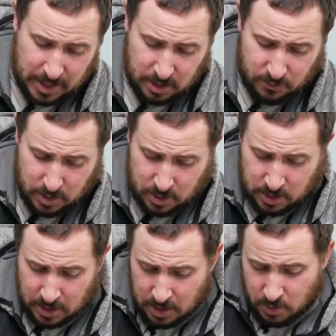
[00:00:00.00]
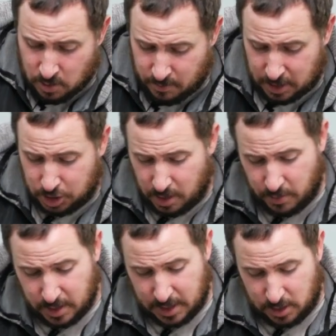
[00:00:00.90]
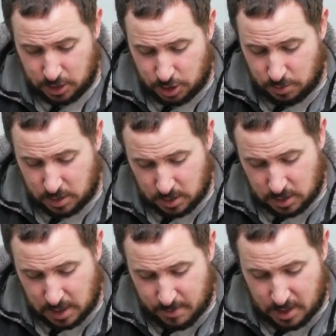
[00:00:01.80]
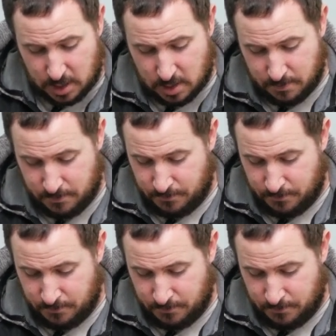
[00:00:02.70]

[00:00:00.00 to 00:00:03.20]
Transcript: the olive oil. I want to make sure I really get the juice of this lemon in here.